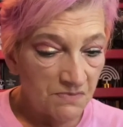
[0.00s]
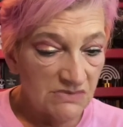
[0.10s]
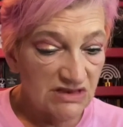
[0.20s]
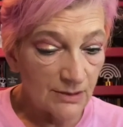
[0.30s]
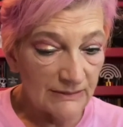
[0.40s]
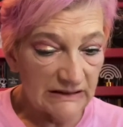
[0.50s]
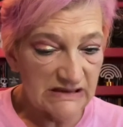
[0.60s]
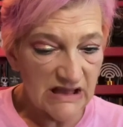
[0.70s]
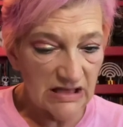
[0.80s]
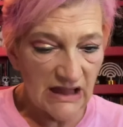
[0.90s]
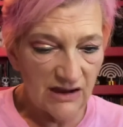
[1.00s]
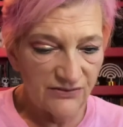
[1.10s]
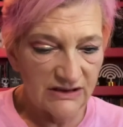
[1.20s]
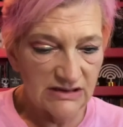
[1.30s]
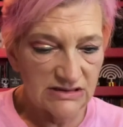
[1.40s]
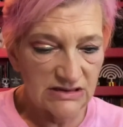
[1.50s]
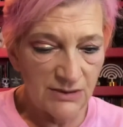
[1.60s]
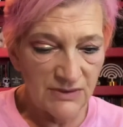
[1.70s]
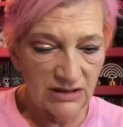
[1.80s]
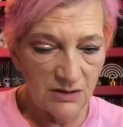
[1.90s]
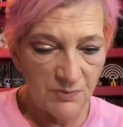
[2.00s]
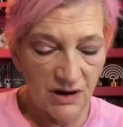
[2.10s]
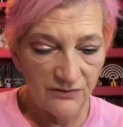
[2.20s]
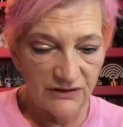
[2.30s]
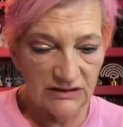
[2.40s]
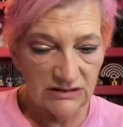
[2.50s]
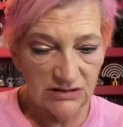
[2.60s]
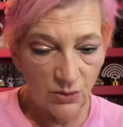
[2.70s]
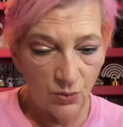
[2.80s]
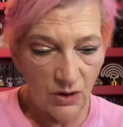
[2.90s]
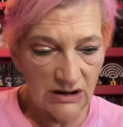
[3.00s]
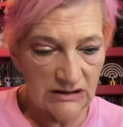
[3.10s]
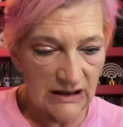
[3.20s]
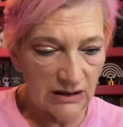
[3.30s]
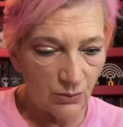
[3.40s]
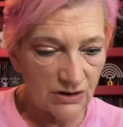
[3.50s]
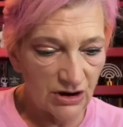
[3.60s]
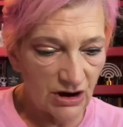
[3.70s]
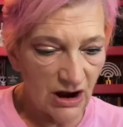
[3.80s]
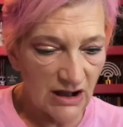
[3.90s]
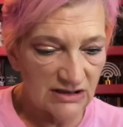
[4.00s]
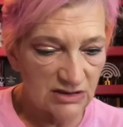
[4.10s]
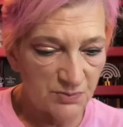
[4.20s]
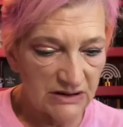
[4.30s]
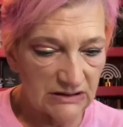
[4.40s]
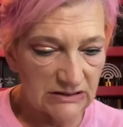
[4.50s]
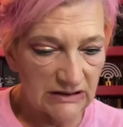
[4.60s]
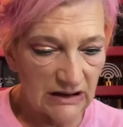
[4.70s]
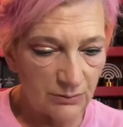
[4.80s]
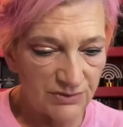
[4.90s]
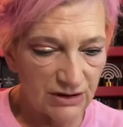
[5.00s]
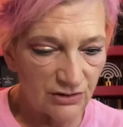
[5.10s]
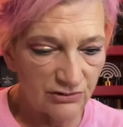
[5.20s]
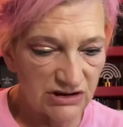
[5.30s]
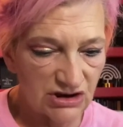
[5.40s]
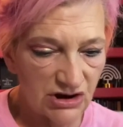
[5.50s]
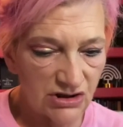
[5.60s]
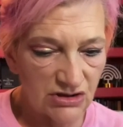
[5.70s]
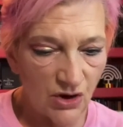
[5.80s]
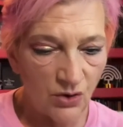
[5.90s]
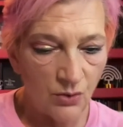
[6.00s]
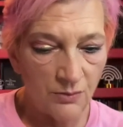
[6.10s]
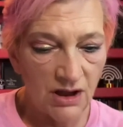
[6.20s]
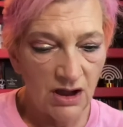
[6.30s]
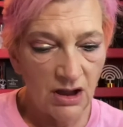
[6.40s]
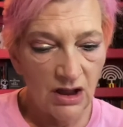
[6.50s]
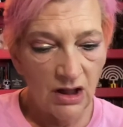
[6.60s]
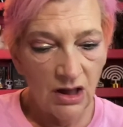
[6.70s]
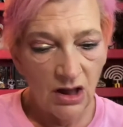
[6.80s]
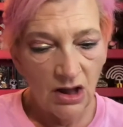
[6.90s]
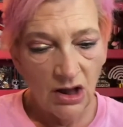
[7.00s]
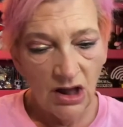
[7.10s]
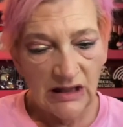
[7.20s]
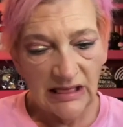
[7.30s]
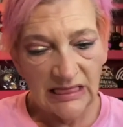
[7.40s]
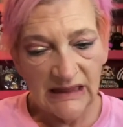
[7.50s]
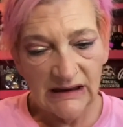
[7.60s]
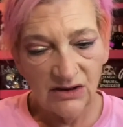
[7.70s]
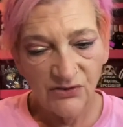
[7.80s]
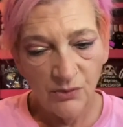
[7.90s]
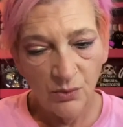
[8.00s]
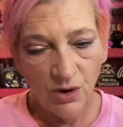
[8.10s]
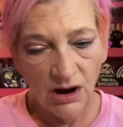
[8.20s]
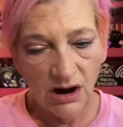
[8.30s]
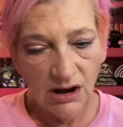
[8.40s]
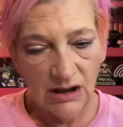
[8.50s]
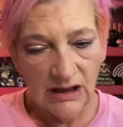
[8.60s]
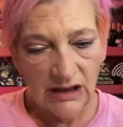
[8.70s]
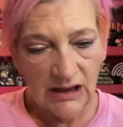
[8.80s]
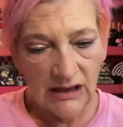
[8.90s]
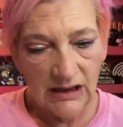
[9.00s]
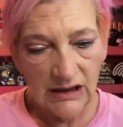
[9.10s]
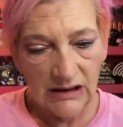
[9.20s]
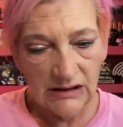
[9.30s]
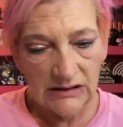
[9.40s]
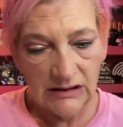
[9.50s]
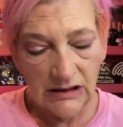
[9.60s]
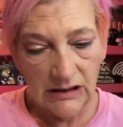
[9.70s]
somebody's life is seemingly perfect until one night when her husband, Gabriel, returns home late from work, and